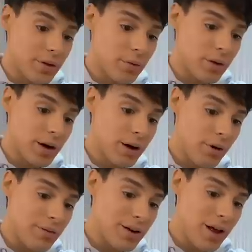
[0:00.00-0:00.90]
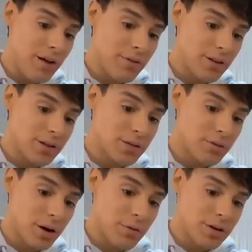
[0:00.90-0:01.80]
When I arrive in heaven, this is
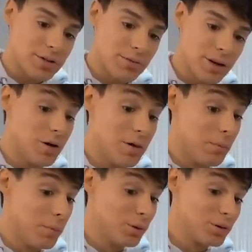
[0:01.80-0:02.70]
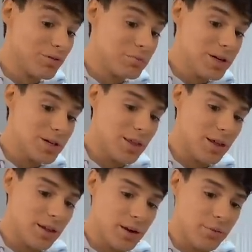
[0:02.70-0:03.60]
what I want to smell. Bold of me to
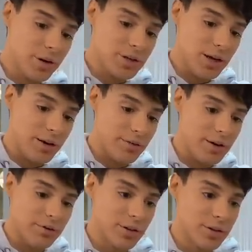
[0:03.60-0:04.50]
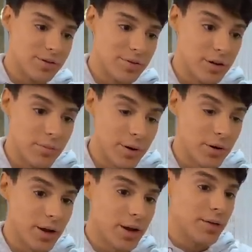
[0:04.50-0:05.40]
think that I'm going to heaven after this video, but
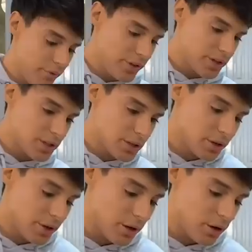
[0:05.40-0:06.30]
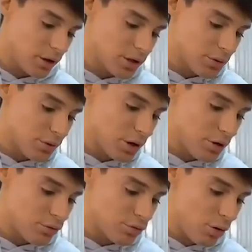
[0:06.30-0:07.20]
okay. This is looking good, so we're
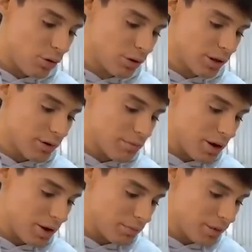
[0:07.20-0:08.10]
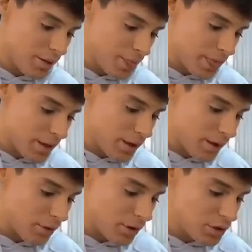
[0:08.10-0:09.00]
gonna roll them up.
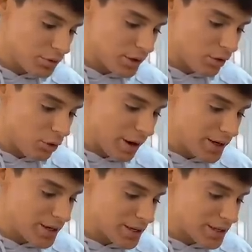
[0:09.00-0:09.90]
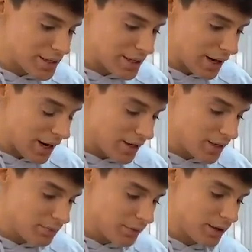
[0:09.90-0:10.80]
I'm gonna do it quite
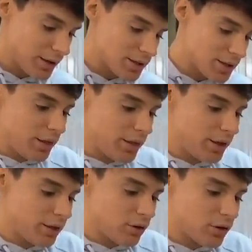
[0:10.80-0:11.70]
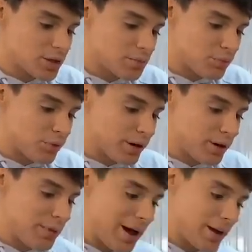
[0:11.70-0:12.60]
tight because I think they're gonna
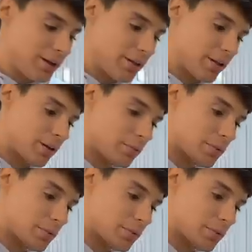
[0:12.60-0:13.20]
spring back a little